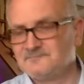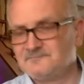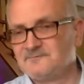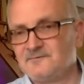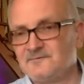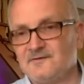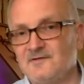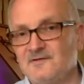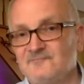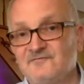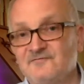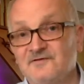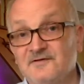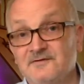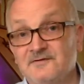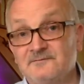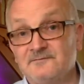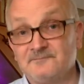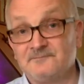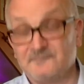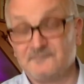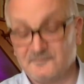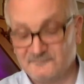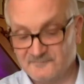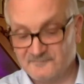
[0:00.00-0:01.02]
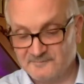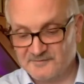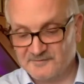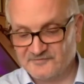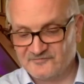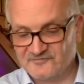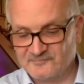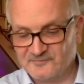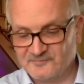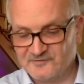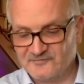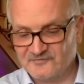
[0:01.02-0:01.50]
Lovely
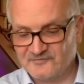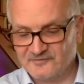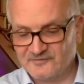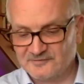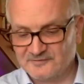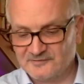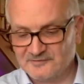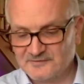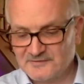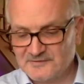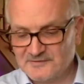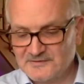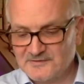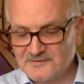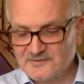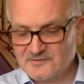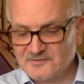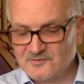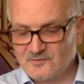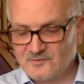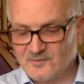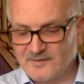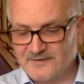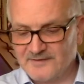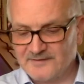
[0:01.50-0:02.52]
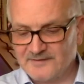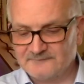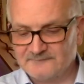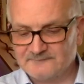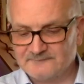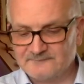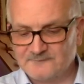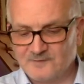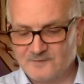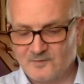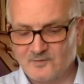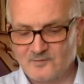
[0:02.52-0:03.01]
bits of music. Quite
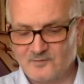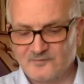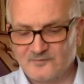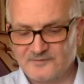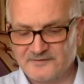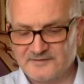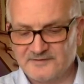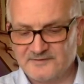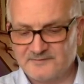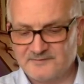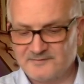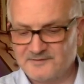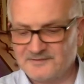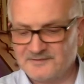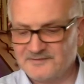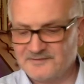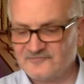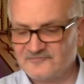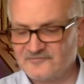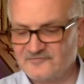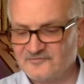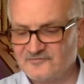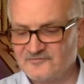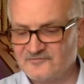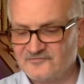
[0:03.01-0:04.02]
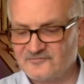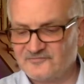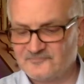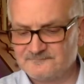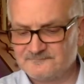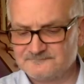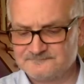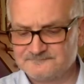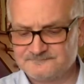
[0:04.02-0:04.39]
haunting in places.